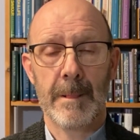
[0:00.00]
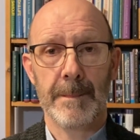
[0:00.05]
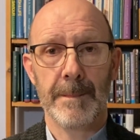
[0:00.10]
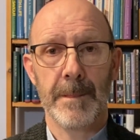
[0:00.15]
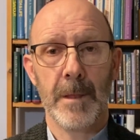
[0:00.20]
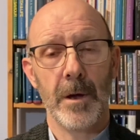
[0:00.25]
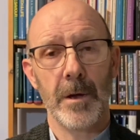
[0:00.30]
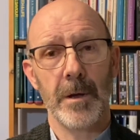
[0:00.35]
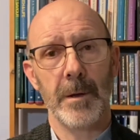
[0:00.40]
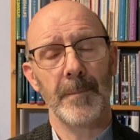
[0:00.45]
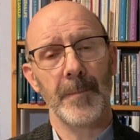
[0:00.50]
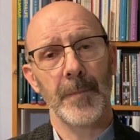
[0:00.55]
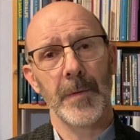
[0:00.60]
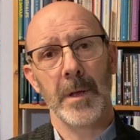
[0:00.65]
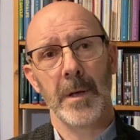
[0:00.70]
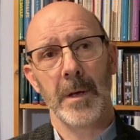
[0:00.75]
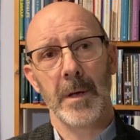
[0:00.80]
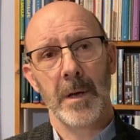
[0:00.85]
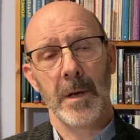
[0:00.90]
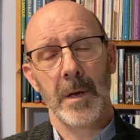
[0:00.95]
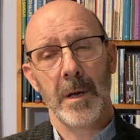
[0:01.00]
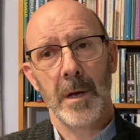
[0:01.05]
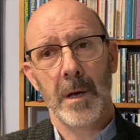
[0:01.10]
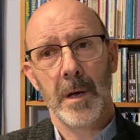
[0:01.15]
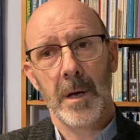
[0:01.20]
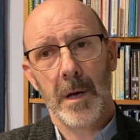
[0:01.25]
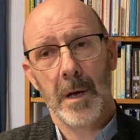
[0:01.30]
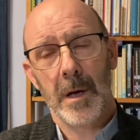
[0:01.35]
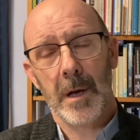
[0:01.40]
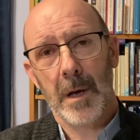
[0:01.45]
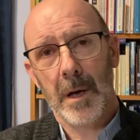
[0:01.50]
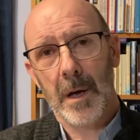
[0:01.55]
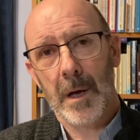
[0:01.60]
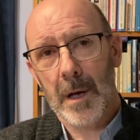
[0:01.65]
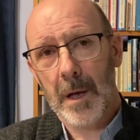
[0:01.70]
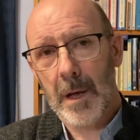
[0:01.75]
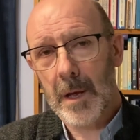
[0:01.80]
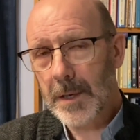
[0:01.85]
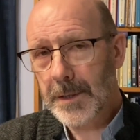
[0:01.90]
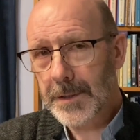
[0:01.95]
Now,
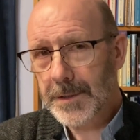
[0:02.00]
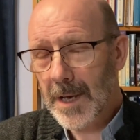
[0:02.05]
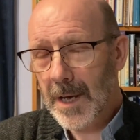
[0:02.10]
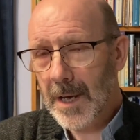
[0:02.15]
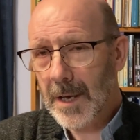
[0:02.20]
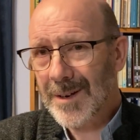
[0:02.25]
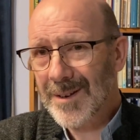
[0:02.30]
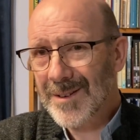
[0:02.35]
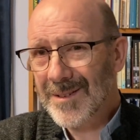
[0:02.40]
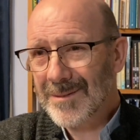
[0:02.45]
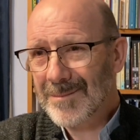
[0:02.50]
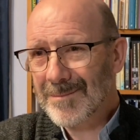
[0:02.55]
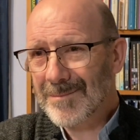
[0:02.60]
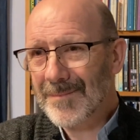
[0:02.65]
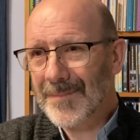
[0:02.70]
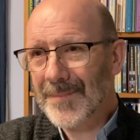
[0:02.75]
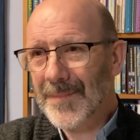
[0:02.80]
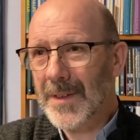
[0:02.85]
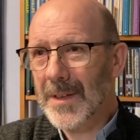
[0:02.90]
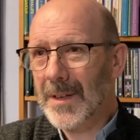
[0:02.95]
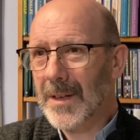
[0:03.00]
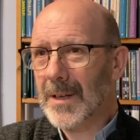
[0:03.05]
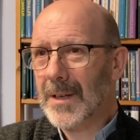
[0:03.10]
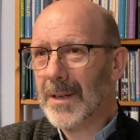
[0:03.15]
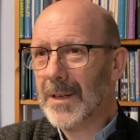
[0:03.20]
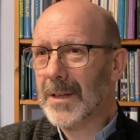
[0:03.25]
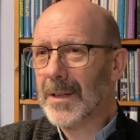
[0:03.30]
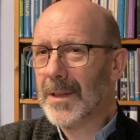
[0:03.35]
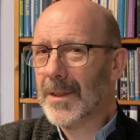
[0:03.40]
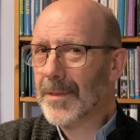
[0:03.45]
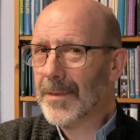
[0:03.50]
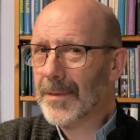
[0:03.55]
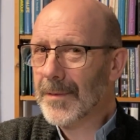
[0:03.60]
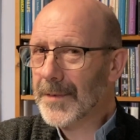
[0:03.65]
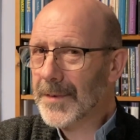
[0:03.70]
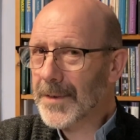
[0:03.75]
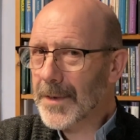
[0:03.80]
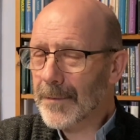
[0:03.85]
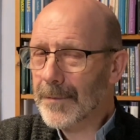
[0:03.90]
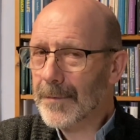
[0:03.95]
is that
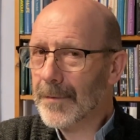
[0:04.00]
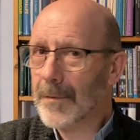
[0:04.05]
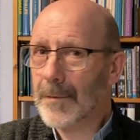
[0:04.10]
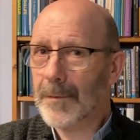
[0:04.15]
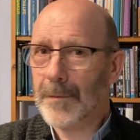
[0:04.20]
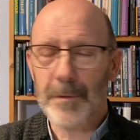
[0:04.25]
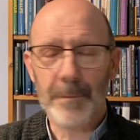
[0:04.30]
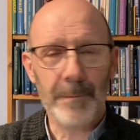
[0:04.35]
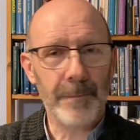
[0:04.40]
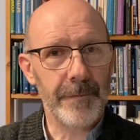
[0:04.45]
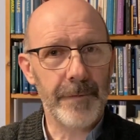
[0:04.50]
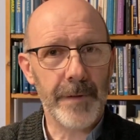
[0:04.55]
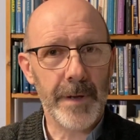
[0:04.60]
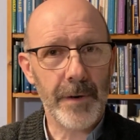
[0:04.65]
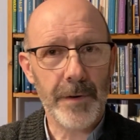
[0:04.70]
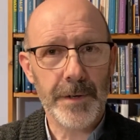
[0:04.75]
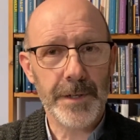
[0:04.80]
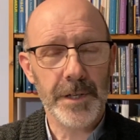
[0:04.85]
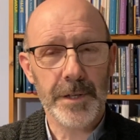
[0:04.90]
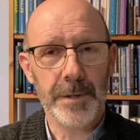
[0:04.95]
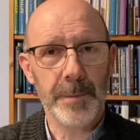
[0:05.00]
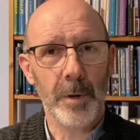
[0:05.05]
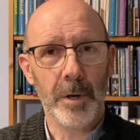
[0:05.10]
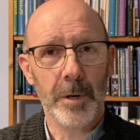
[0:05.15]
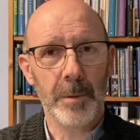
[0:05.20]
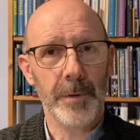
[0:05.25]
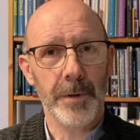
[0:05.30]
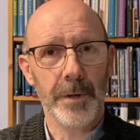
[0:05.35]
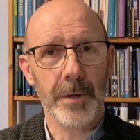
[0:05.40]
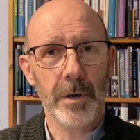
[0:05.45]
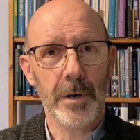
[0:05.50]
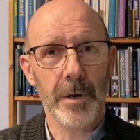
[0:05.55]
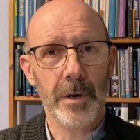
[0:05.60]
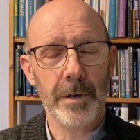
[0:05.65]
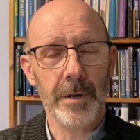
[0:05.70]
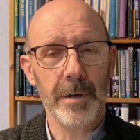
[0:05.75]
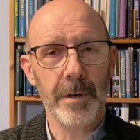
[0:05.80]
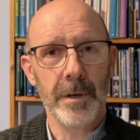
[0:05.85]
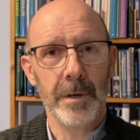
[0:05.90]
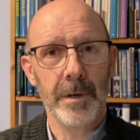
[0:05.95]
different from fairies at the bottom of the
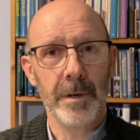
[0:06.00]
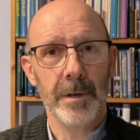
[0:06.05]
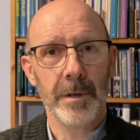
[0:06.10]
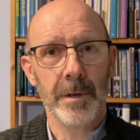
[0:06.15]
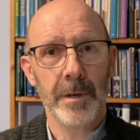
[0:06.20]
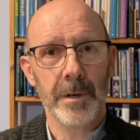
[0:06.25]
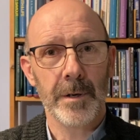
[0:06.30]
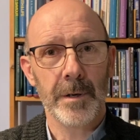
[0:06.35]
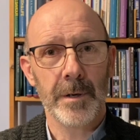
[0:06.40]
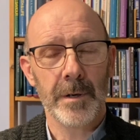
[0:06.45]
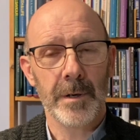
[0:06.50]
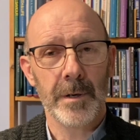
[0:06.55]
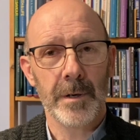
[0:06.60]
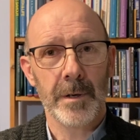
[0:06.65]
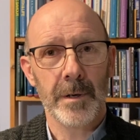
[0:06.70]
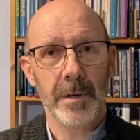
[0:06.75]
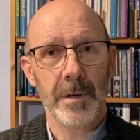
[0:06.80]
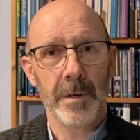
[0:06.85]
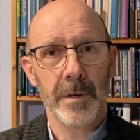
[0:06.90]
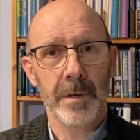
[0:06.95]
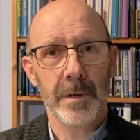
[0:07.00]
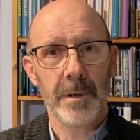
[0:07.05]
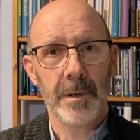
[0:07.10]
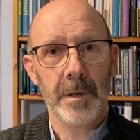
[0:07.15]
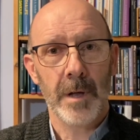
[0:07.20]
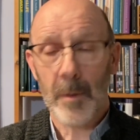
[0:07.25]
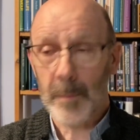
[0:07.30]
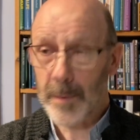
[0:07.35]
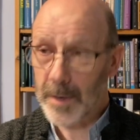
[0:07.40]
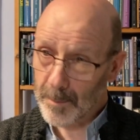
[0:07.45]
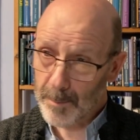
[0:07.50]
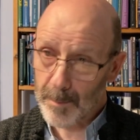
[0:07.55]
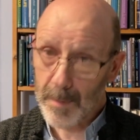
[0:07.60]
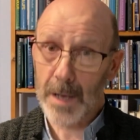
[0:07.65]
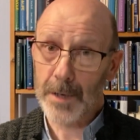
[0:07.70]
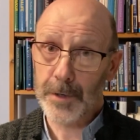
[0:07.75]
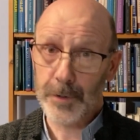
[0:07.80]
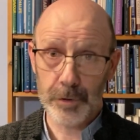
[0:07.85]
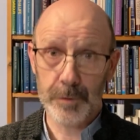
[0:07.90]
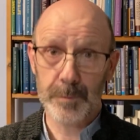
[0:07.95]
garden? I mean, it
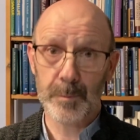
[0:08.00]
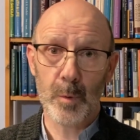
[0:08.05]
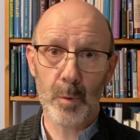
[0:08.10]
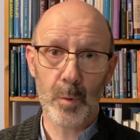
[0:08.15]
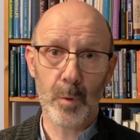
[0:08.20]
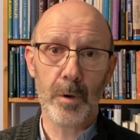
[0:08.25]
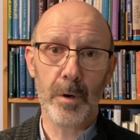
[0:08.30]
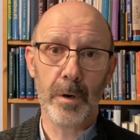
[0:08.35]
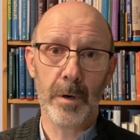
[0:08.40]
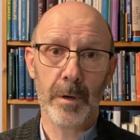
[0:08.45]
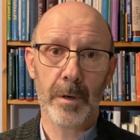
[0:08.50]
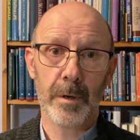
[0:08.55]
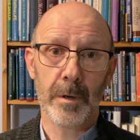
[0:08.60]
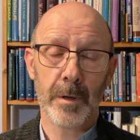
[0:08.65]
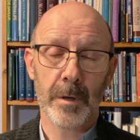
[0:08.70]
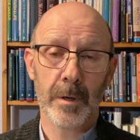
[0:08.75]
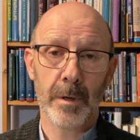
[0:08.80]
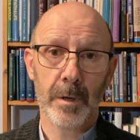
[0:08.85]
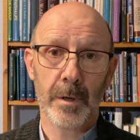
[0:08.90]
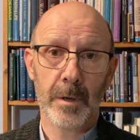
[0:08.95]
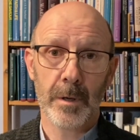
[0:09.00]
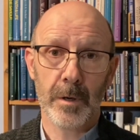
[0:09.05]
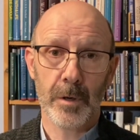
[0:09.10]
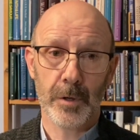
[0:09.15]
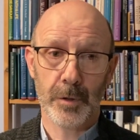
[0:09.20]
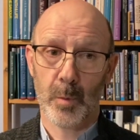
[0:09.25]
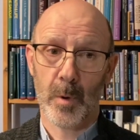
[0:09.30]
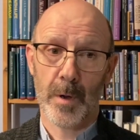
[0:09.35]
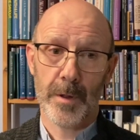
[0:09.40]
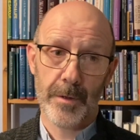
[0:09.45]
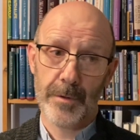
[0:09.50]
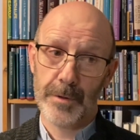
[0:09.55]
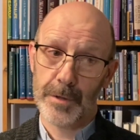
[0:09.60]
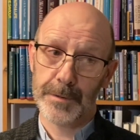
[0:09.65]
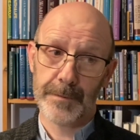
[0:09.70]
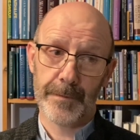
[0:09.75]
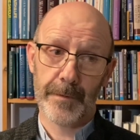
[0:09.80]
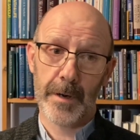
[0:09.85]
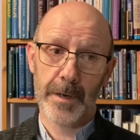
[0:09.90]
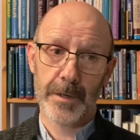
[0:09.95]
matters more because whether there's
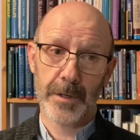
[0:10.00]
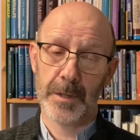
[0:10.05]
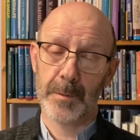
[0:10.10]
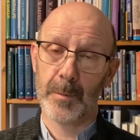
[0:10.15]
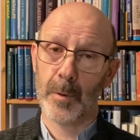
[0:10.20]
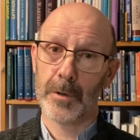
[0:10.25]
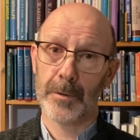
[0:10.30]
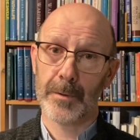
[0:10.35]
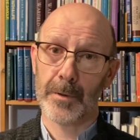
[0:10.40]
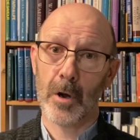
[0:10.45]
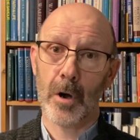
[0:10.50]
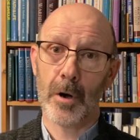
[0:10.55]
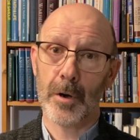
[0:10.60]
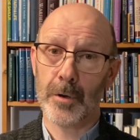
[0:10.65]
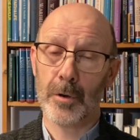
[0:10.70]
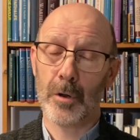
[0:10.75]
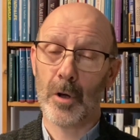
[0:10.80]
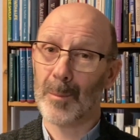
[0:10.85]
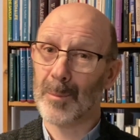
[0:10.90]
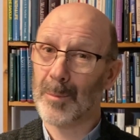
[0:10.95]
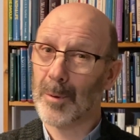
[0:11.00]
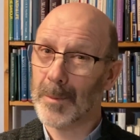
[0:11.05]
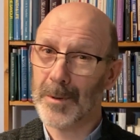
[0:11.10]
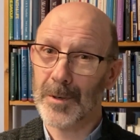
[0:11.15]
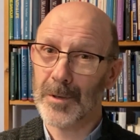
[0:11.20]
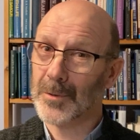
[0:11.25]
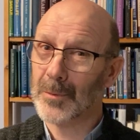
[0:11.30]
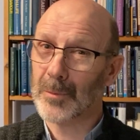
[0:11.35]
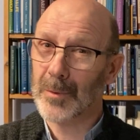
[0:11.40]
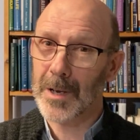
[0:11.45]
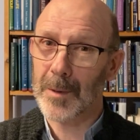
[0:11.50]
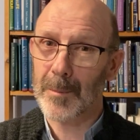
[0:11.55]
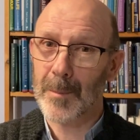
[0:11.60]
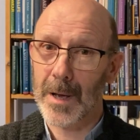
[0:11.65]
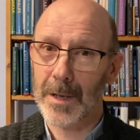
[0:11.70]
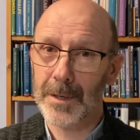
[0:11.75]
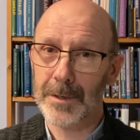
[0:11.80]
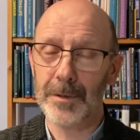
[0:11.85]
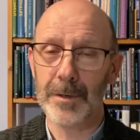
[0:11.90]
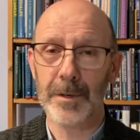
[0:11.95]
fairies at the bottom of the garden or not probably doesn't really
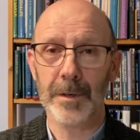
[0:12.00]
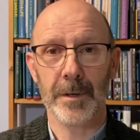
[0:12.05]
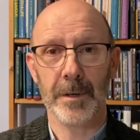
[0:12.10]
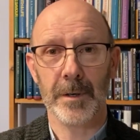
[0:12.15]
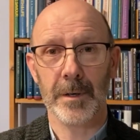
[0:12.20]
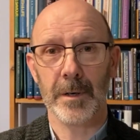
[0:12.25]
matter.